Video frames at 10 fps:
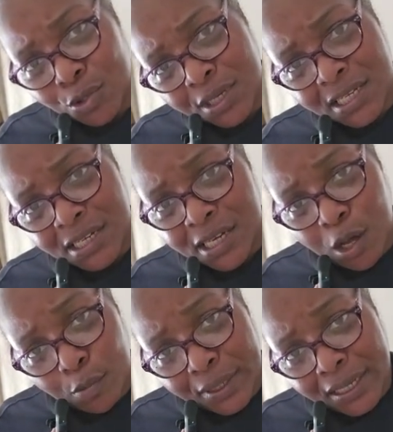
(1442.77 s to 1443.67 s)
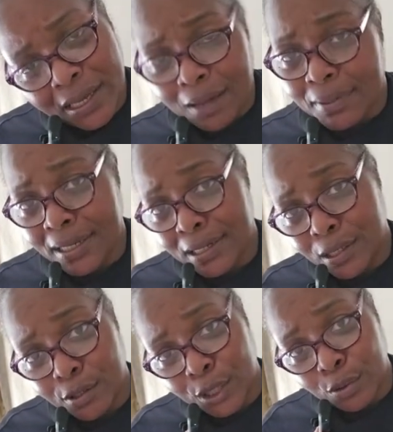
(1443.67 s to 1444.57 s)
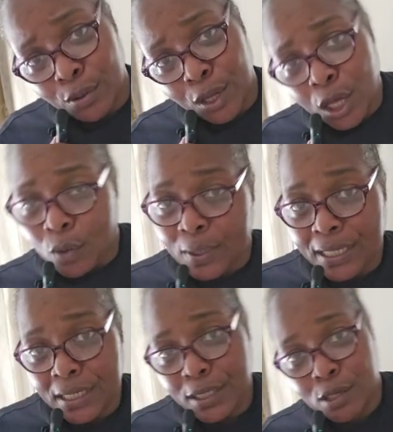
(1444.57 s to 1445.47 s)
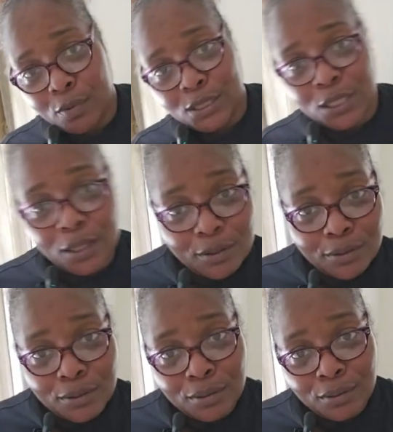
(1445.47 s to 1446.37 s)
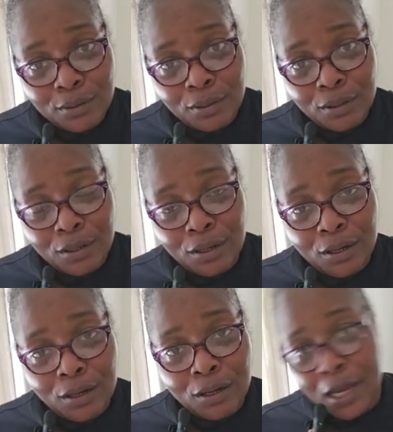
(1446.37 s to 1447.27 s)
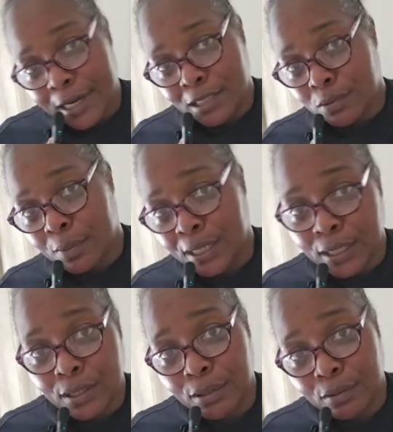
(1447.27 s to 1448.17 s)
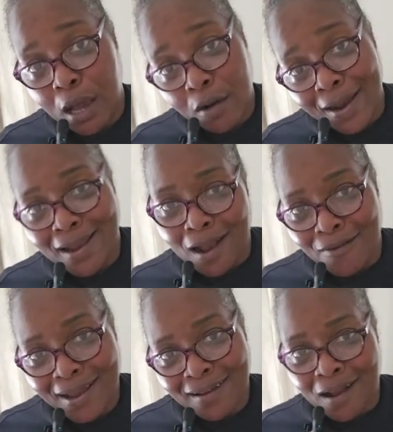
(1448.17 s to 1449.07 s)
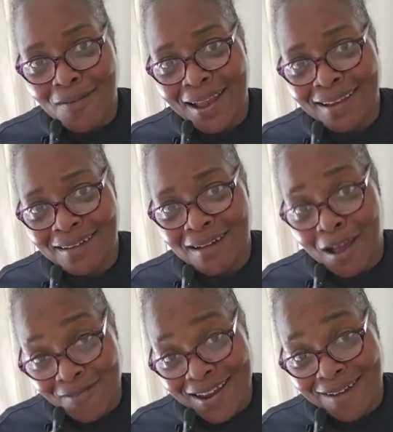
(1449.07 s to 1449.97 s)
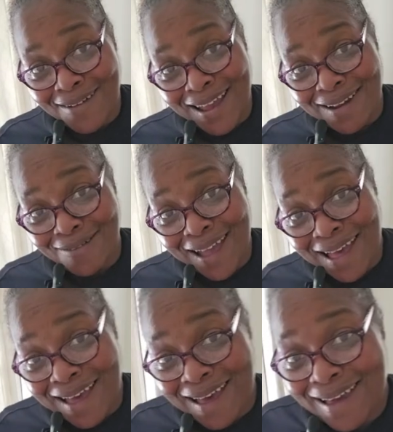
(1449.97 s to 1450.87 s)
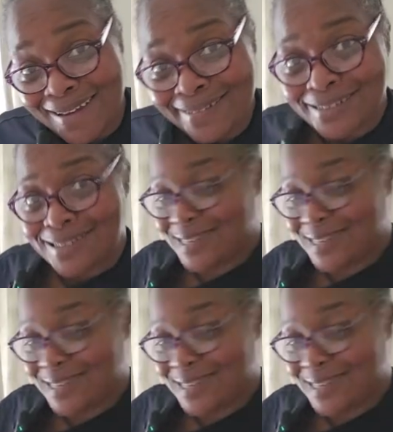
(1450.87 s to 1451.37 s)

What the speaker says: You getting to know me. I'm getting to know you. We getting to know each other. And that's what we're here to do. All right. All right. All right. All right. All right. All right.